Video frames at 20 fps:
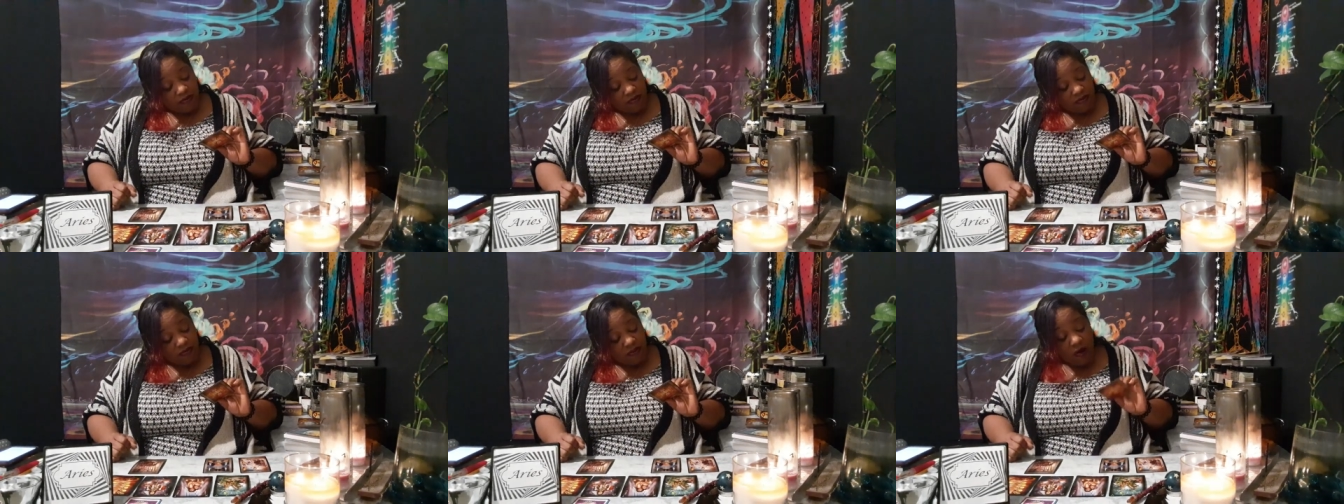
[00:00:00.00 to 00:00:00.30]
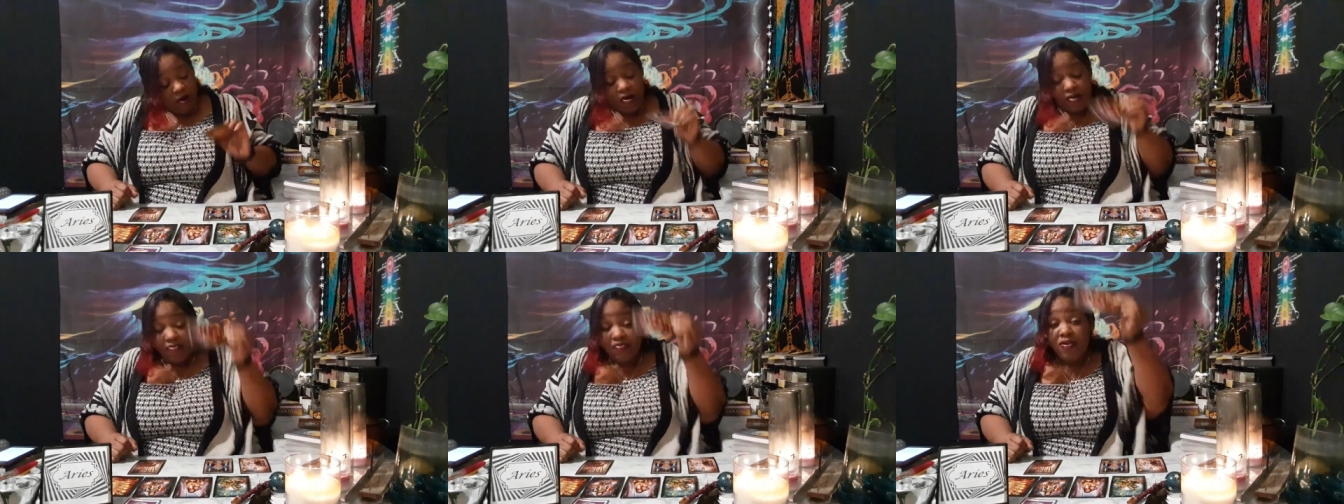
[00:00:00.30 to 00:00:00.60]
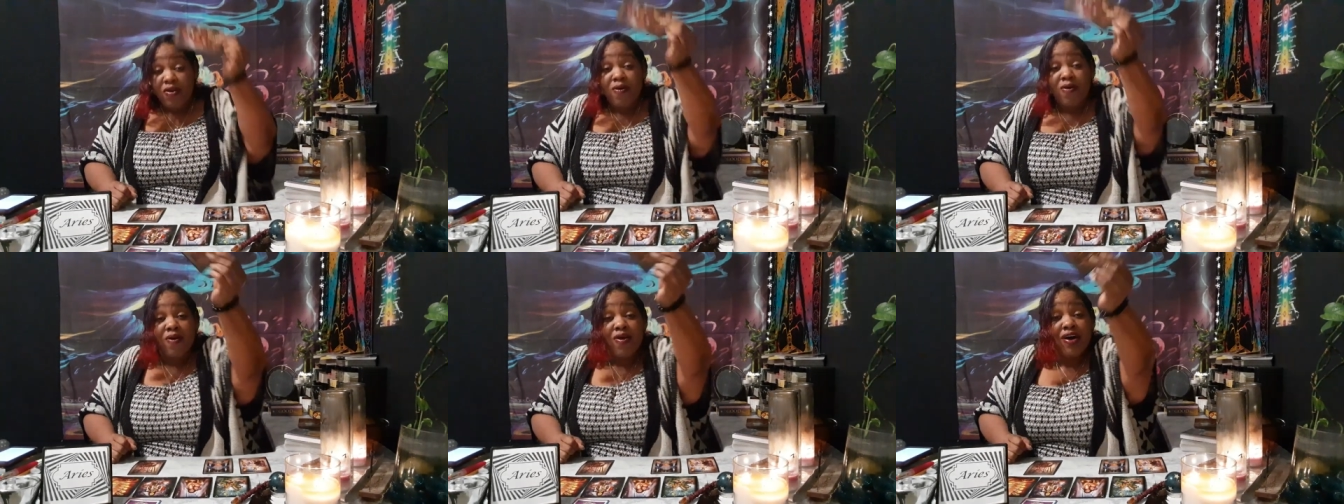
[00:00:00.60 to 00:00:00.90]
Four of
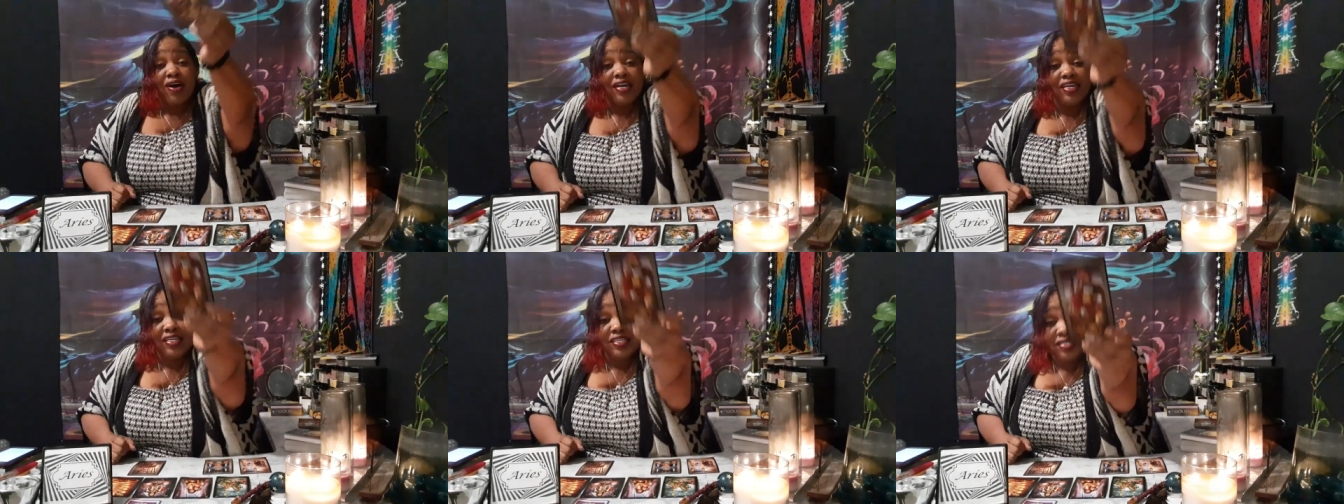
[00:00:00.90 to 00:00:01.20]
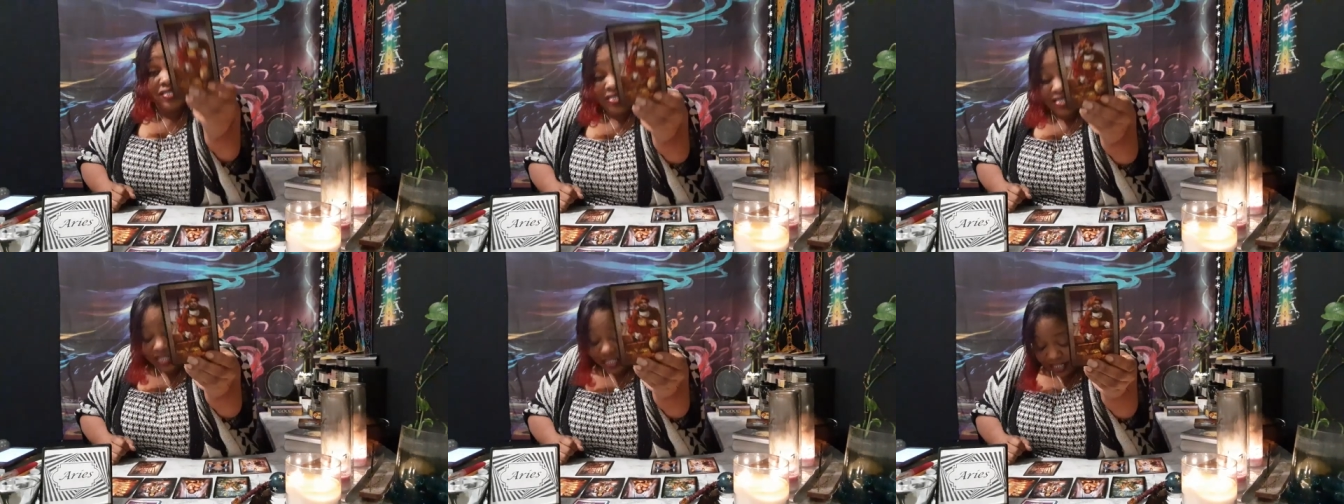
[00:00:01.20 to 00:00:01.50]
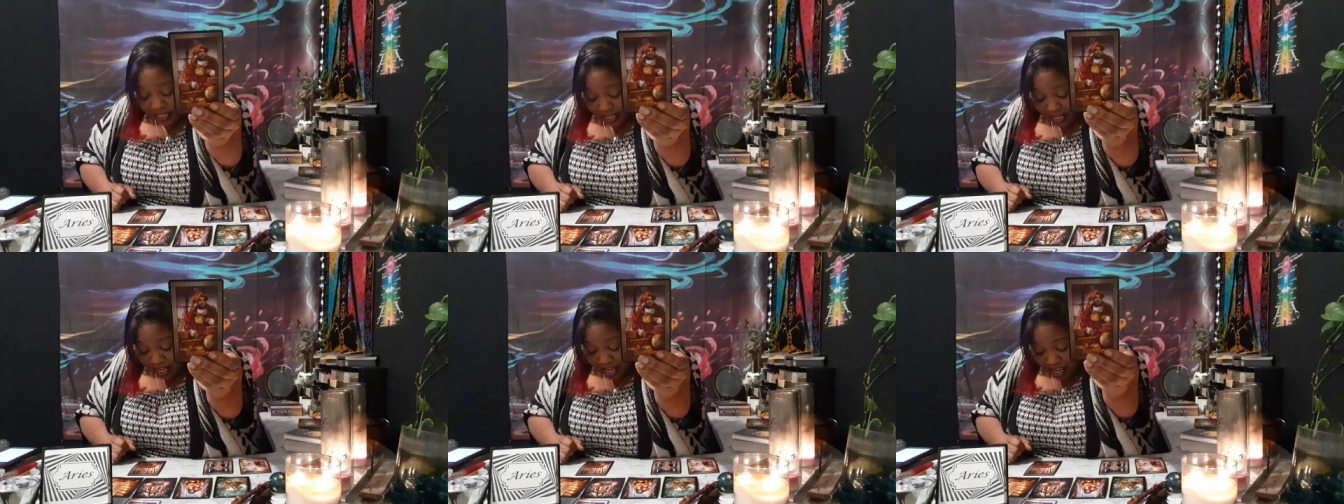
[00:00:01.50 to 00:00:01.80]

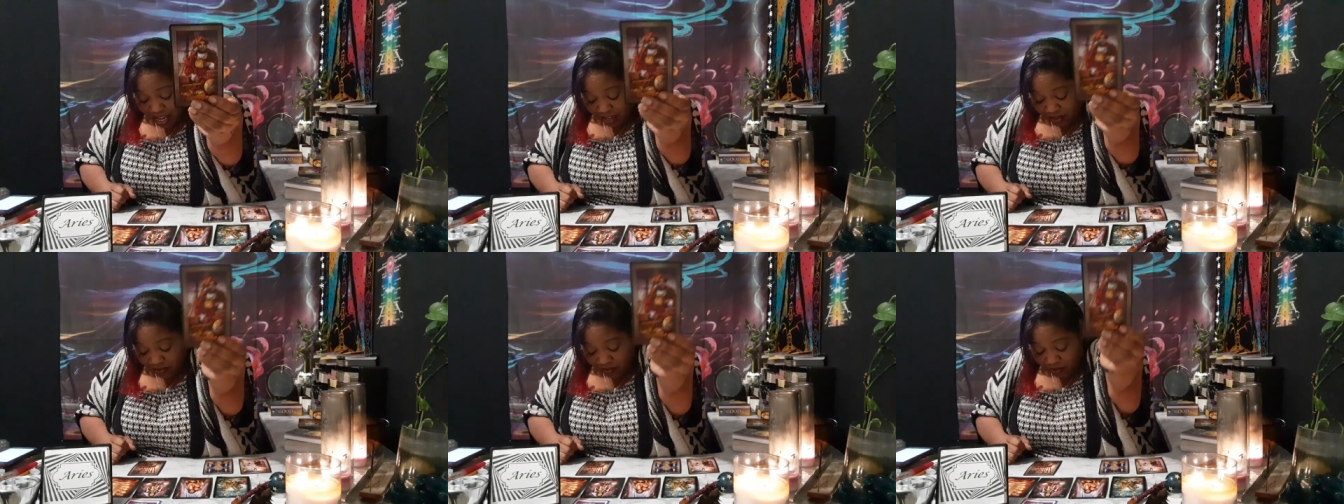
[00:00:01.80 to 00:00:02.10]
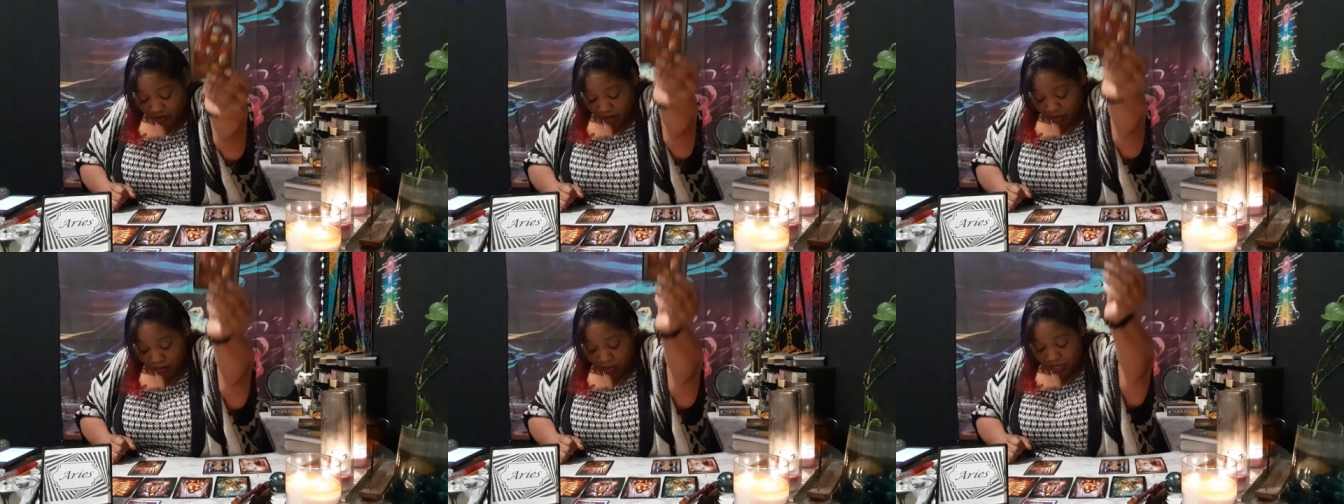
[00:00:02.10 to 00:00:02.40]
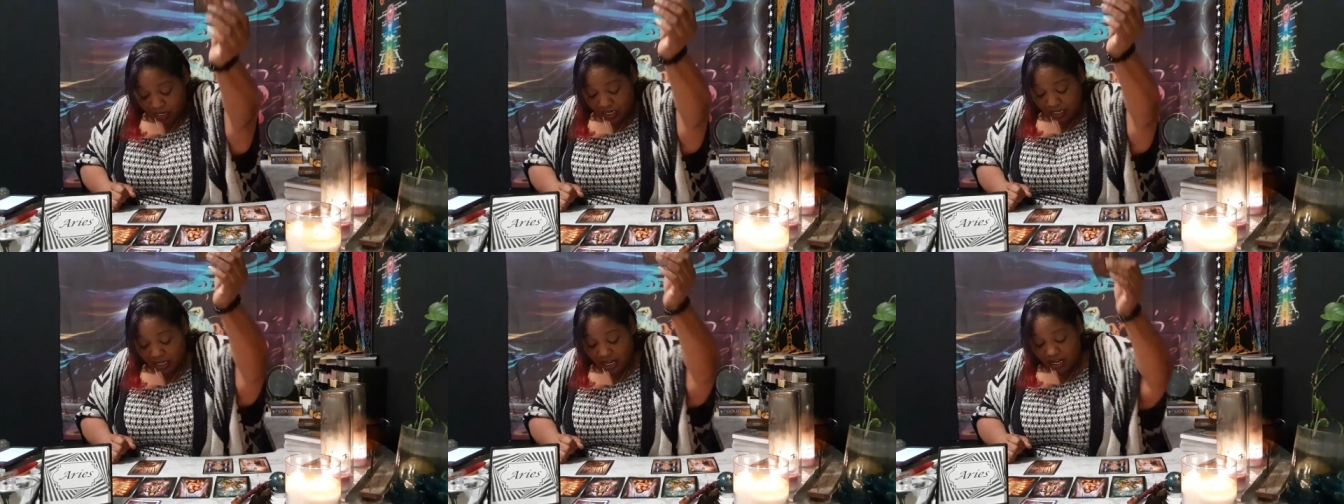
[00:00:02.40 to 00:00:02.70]
Coins in the
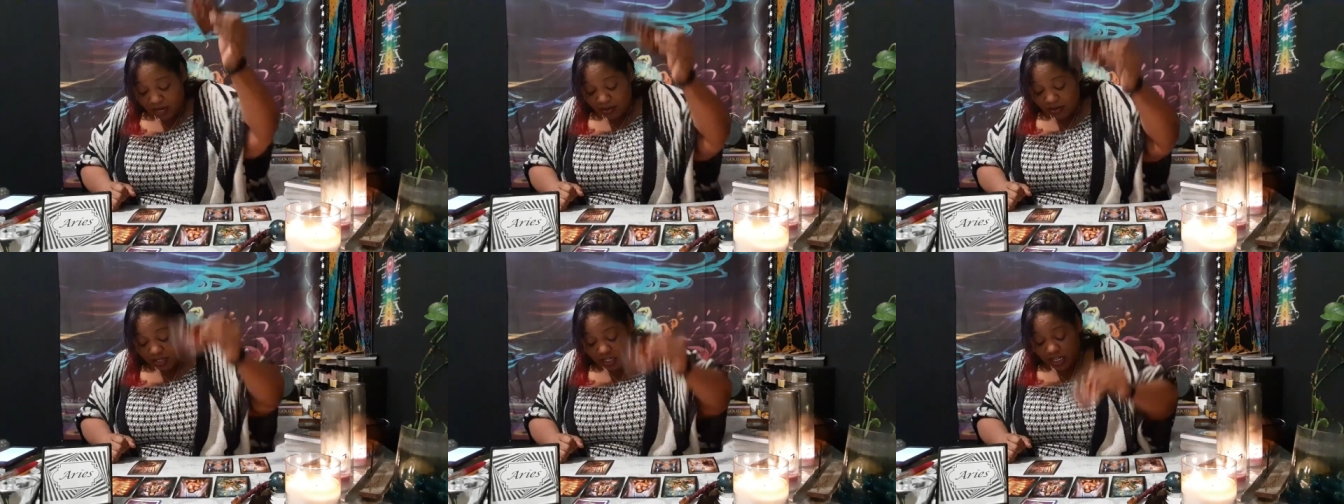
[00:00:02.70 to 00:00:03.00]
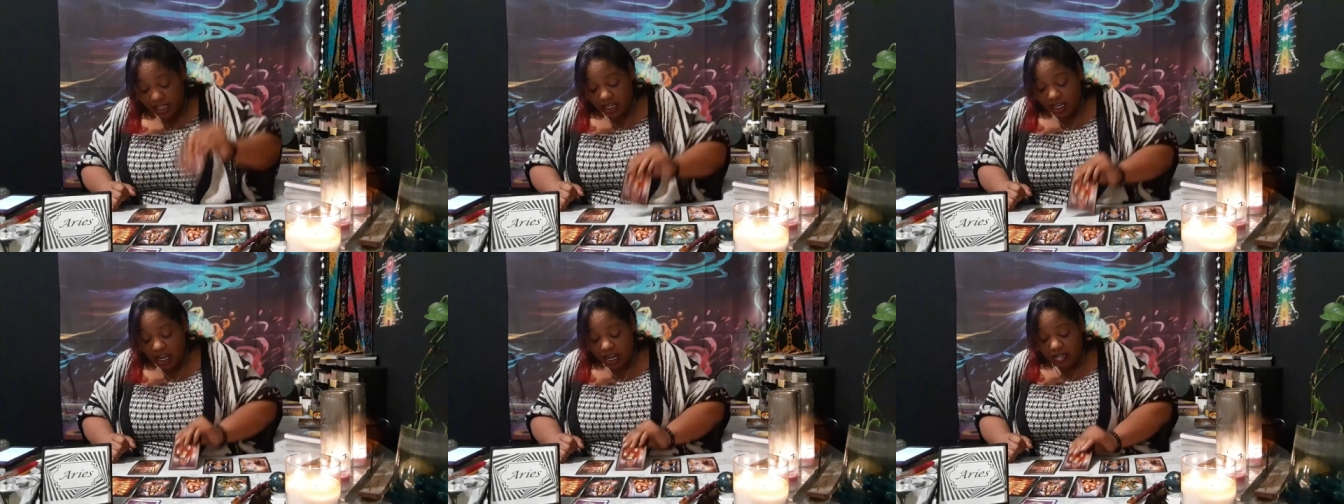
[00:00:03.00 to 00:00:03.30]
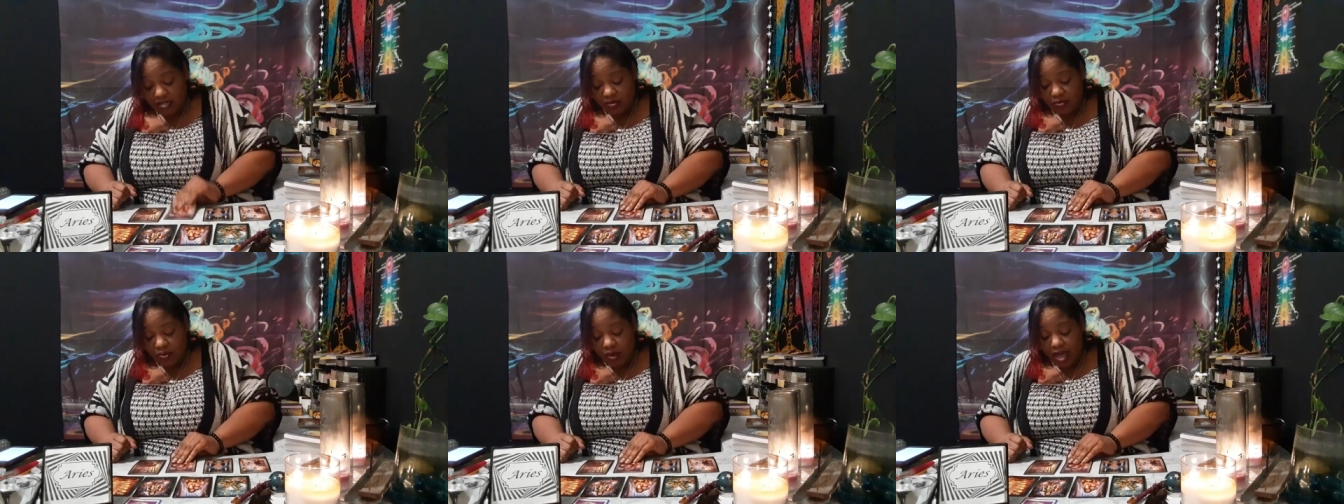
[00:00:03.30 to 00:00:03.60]
feminine energy
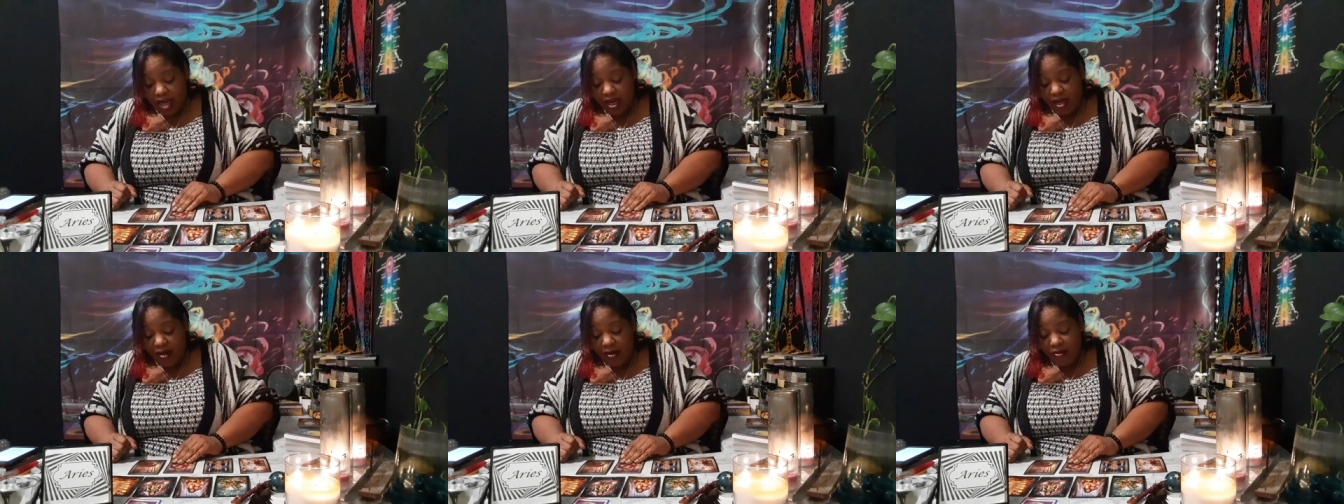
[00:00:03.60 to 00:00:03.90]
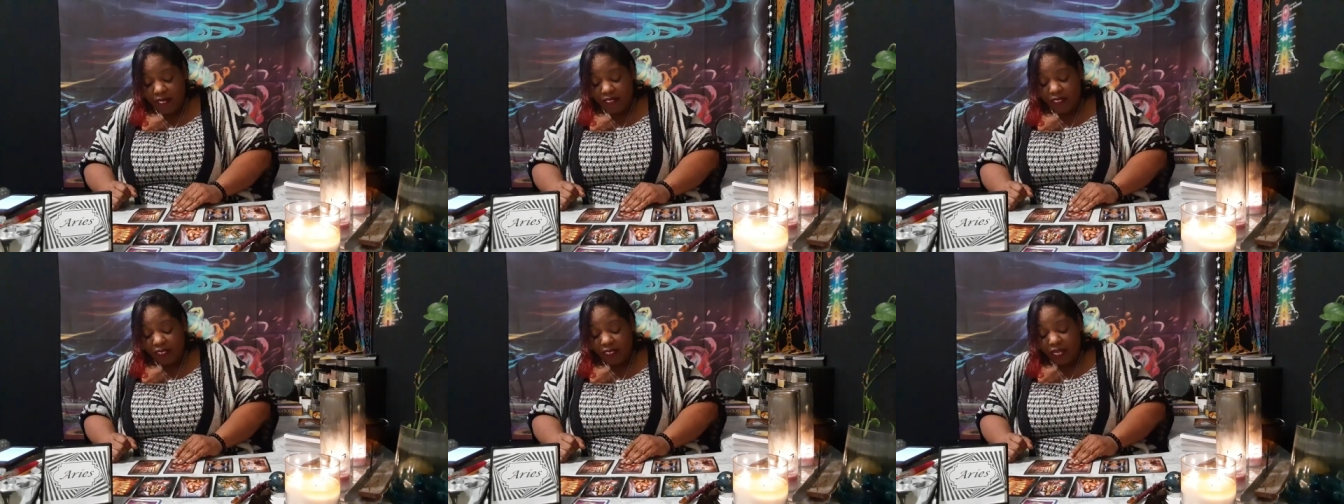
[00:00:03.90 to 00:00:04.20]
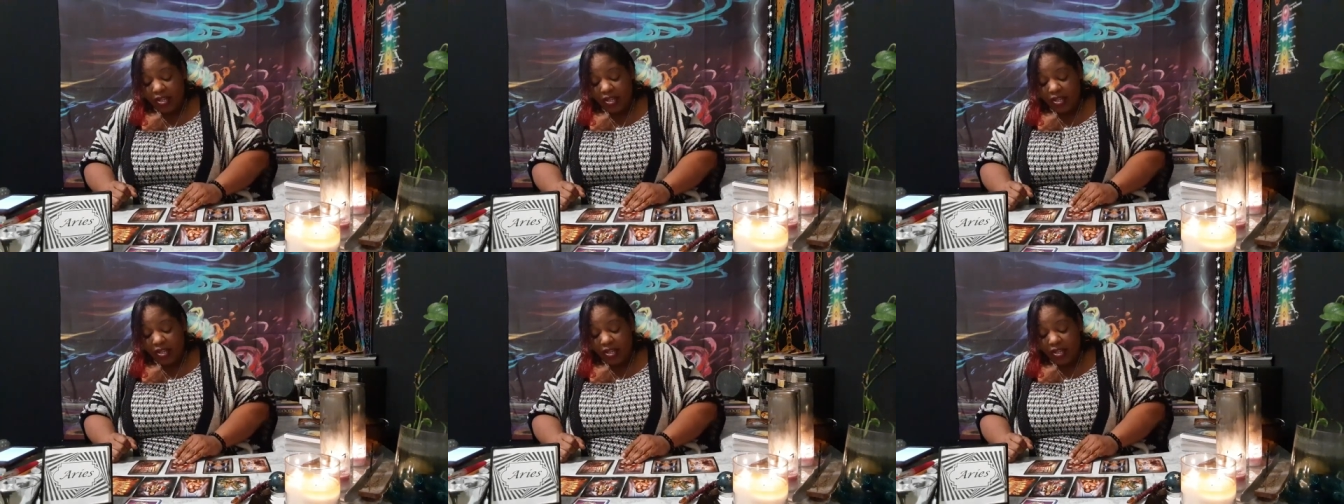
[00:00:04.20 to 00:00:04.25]
as well.